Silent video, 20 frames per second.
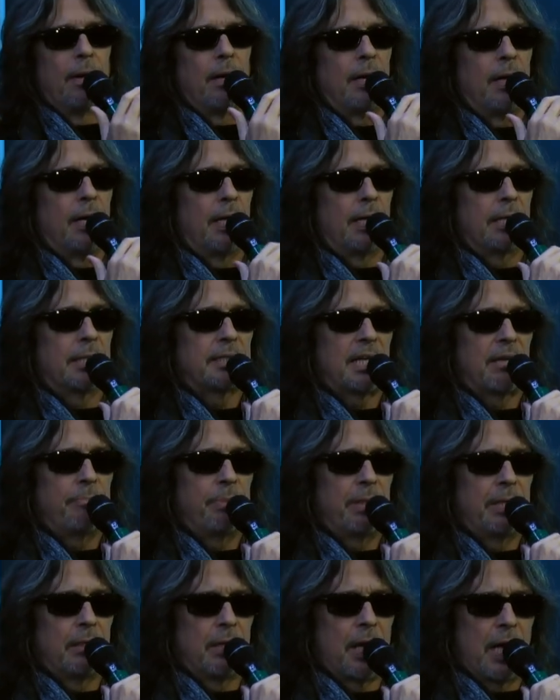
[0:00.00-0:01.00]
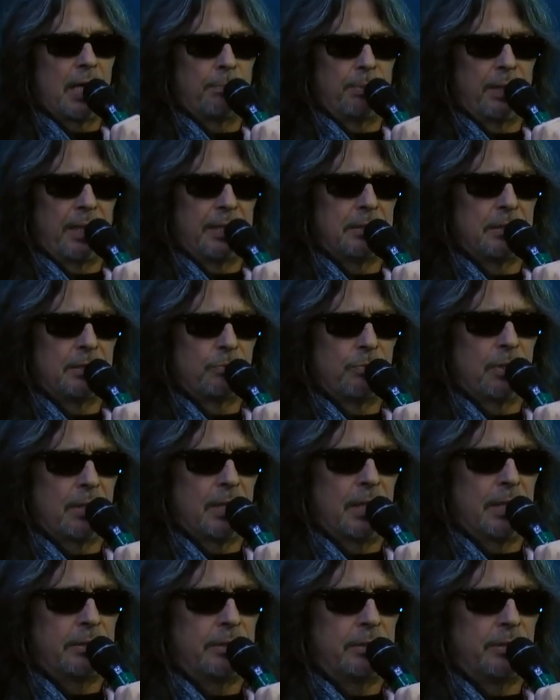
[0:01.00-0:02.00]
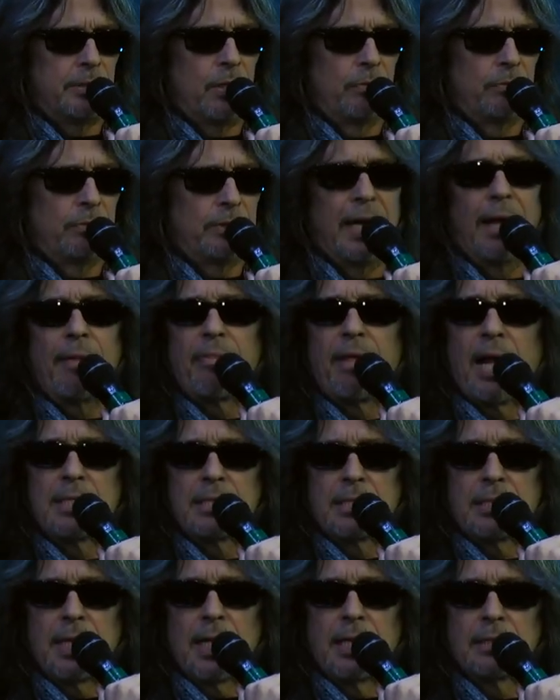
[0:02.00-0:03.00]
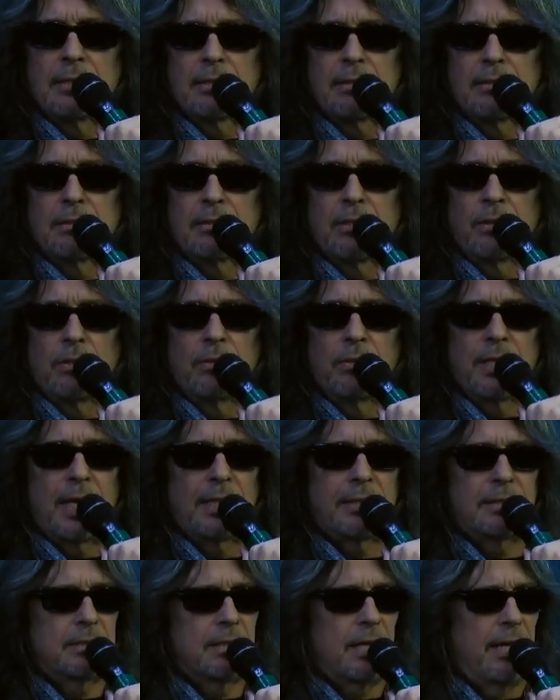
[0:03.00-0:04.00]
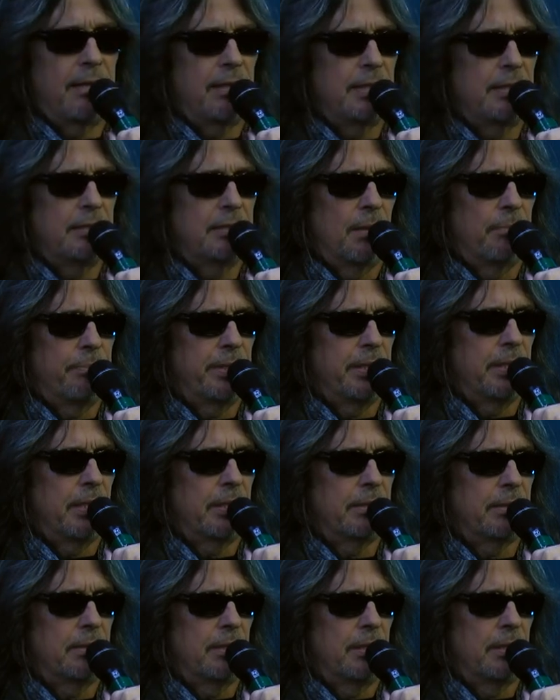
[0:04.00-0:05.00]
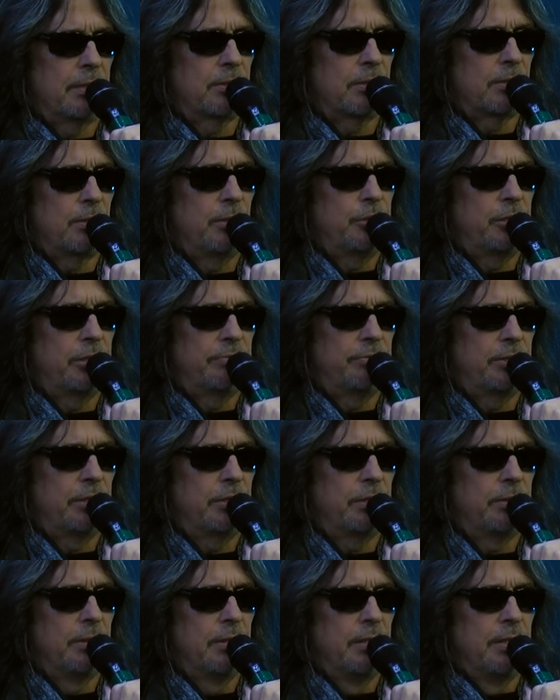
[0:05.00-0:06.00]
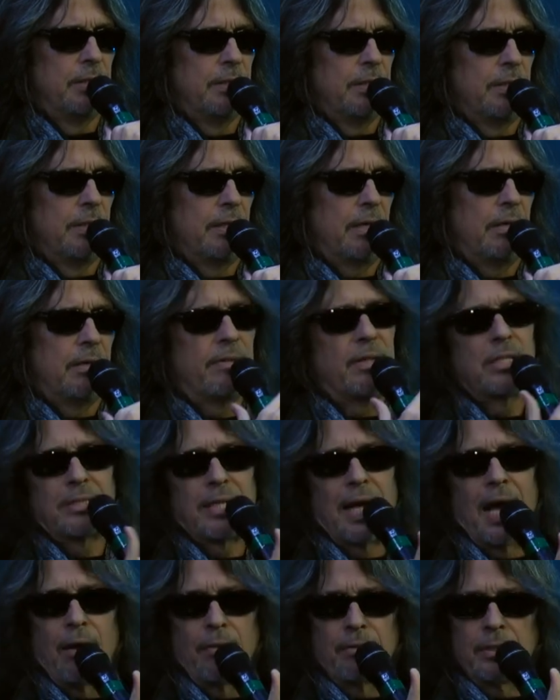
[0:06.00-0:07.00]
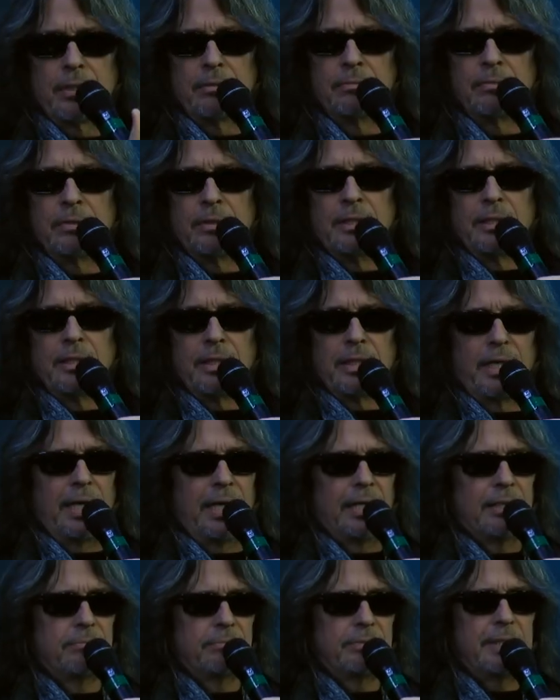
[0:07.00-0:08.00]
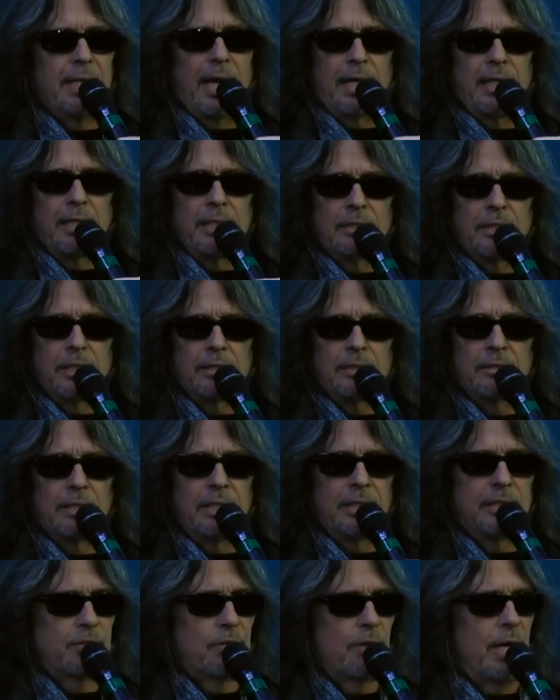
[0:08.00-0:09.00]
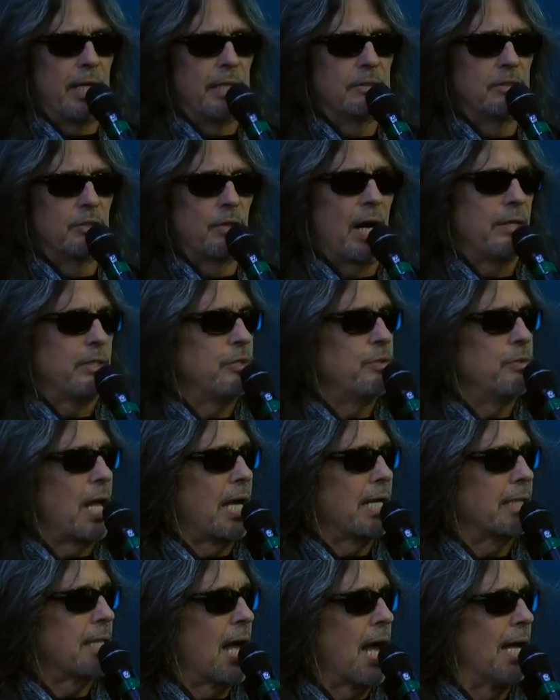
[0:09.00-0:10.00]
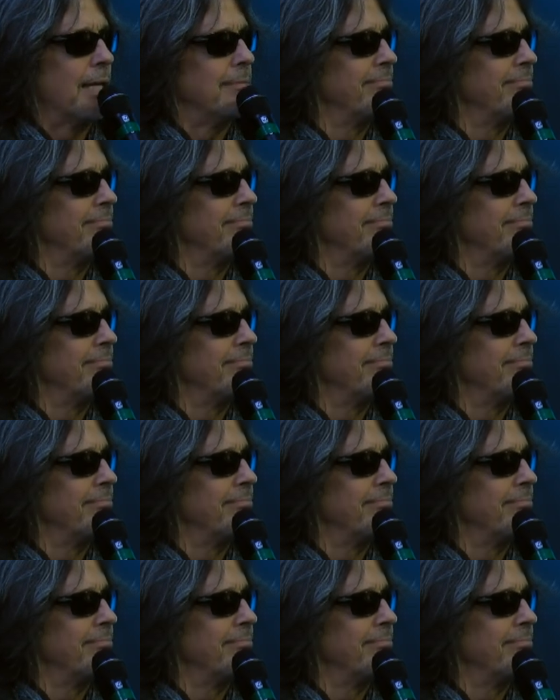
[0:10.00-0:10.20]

because uh, I've been a lot of places where I, you don't get that sense. So that's I think something ex exclusive to uh, the South, and it's for and, real. Yeah, too. it's yeah, it's, yeah. it's great. So I do like that.